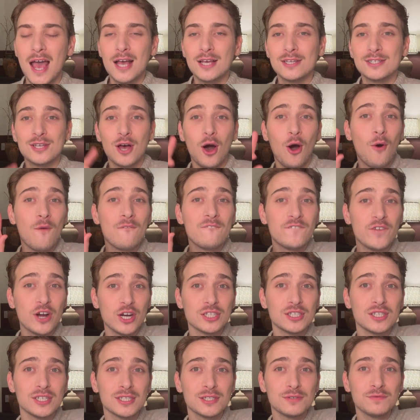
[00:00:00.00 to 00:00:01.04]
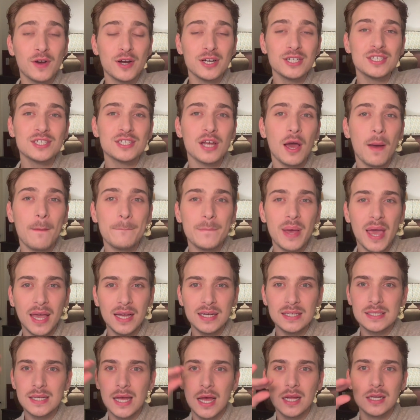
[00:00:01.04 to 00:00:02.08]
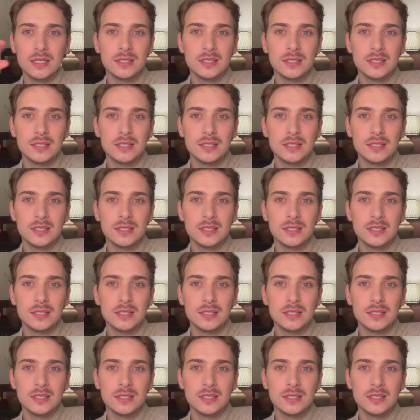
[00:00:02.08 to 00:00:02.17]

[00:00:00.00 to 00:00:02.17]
So first things first, paint,